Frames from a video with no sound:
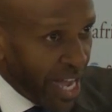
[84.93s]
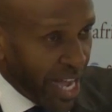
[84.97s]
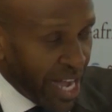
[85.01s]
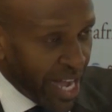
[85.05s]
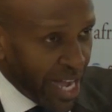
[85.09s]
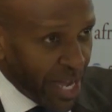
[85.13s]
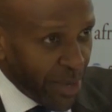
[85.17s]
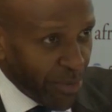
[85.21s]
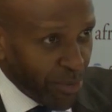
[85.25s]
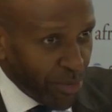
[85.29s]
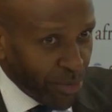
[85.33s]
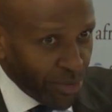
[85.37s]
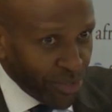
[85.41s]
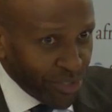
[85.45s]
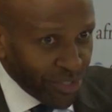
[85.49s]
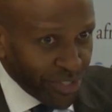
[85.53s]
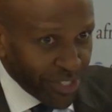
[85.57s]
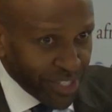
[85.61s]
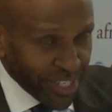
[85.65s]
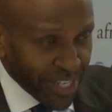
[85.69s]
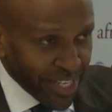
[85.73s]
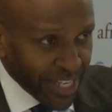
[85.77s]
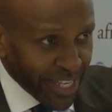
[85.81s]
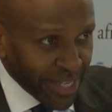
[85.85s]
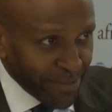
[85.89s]
I
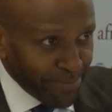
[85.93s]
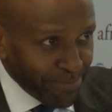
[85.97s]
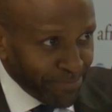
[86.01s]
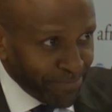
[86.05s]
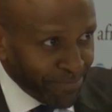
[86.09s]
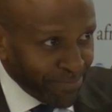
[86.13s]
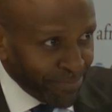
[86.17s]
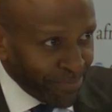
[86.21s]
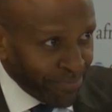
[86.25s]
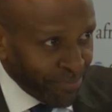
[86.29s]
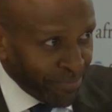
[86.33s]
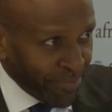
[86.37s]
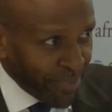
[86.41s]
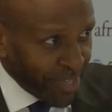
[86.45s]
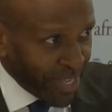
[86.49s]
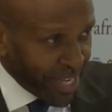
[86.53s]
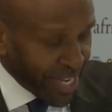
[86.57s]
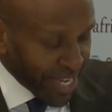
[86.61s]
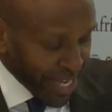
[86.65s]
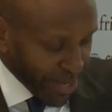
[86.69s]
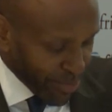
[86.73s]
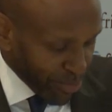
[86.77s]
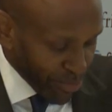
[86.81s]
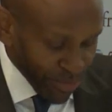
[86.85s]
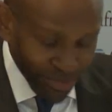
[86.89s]

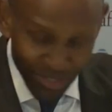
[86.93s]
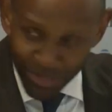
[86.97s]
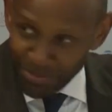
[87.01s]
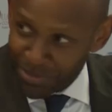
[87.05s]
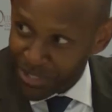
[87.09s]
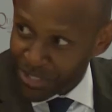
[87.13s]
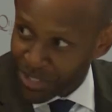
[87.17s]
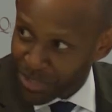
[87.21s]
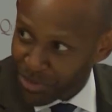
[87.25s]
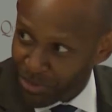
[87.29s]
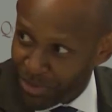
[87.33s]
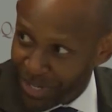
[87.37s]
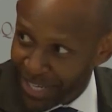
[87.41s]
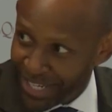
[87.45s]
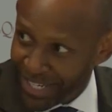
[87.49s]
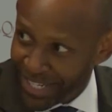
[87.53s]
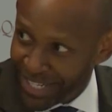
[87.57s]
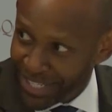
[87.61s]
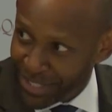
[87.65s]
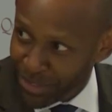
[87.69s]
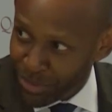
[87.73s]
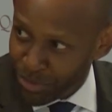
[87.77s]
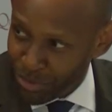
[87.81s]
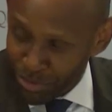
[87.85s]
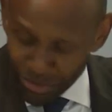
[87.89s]
was
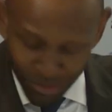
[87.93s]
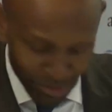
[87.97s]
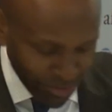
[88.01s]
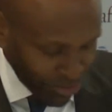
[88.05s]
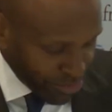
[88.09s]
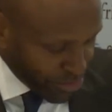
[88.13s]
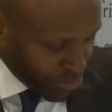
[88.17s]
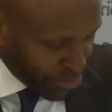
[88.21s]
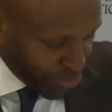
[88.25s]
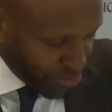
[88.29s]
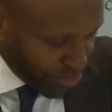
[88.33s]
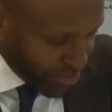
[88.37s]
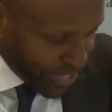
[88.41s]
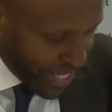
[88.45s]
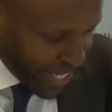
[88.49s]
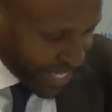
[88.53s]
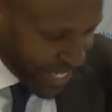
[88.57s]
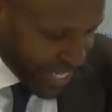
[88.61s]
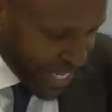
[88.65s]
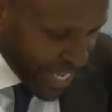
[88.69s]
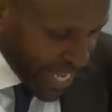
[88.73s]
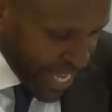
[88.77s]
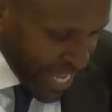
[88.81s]
persuaded to do that.